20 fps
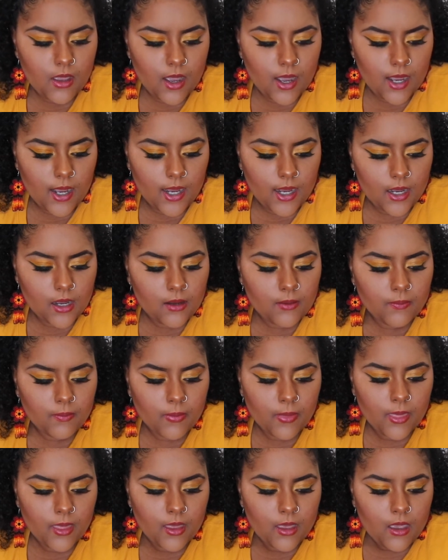Um,
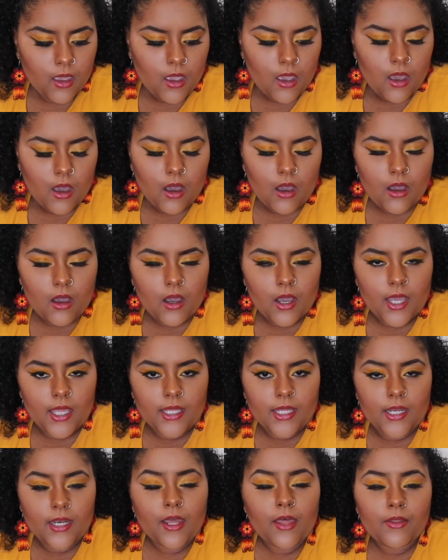uh,
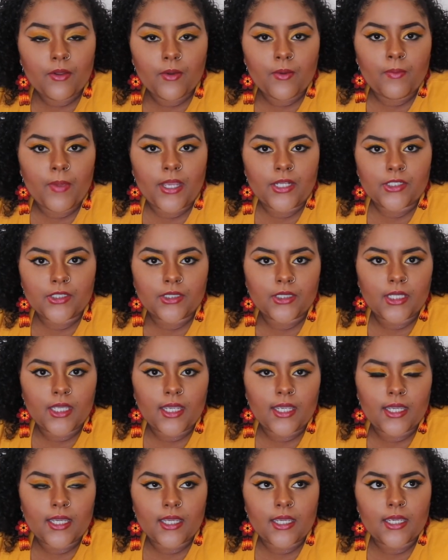and another major
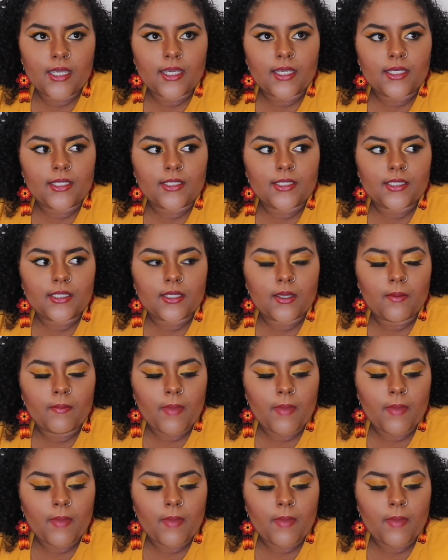thing is